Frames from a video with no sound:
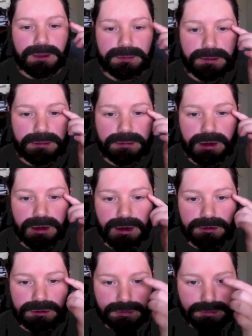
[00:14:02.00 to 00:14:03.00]
but my
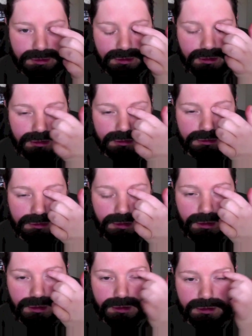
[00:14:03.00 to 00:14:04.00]
character in particular. So
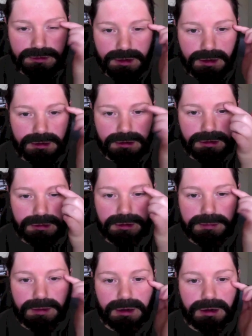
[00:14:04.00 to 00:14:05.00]
I'm going to darken
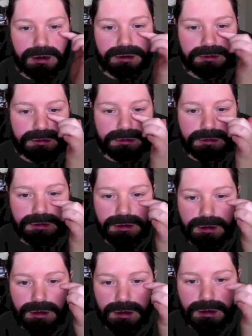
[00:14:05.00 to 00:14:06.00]
around my eyes
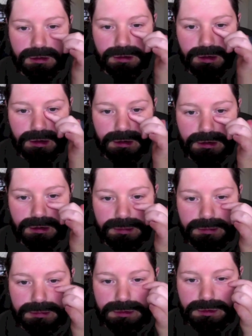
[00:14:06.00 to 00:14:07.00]
and create a
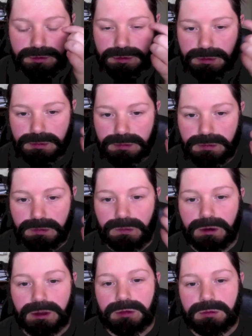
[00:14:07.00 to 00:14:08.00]
bit more of a
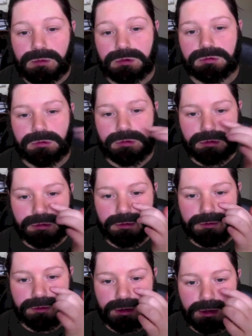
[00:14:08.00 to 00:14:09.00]
weather-worn look
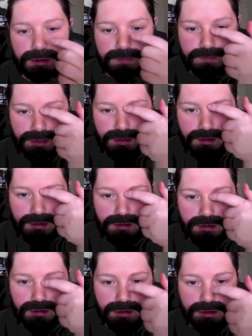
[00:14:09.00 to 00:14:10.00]
for him.
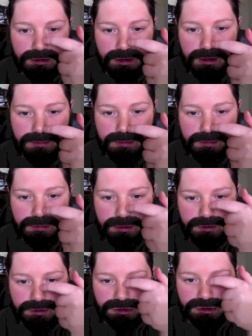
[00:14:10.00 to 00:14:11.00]
I'm going to create a bit
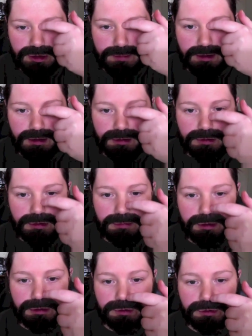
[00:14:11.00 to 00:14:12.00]
more of a sharper angle on
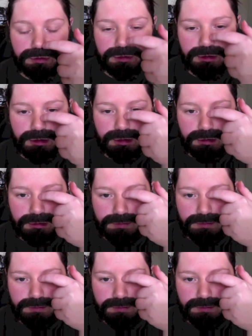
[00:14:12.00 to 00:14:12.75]
my nose here.